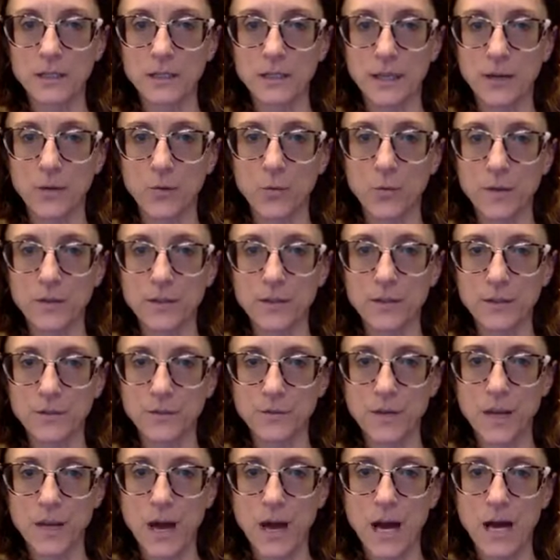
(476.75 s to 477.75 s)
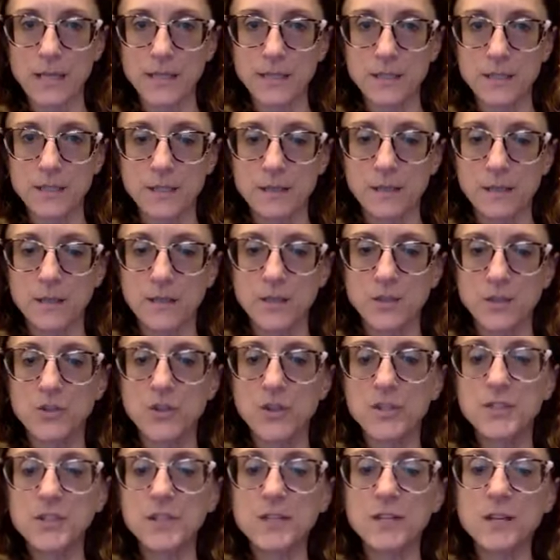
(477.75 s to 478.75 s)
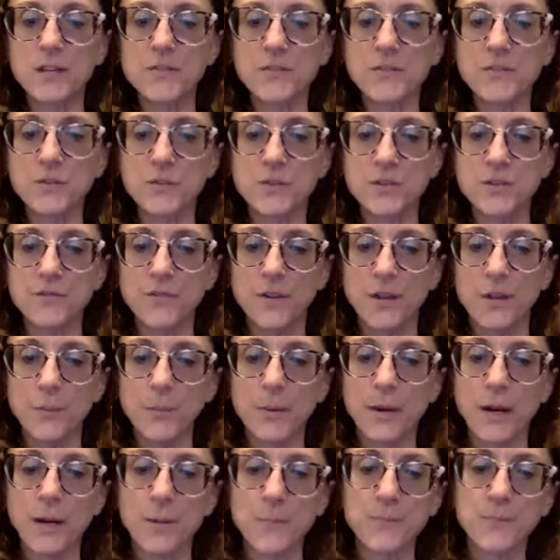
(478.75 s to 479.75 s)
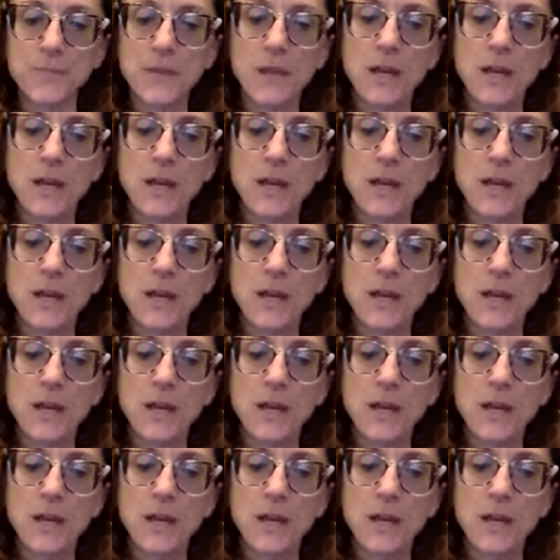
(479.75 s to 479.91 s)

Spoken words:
like one little knot, just enough so it doesn't fall apart.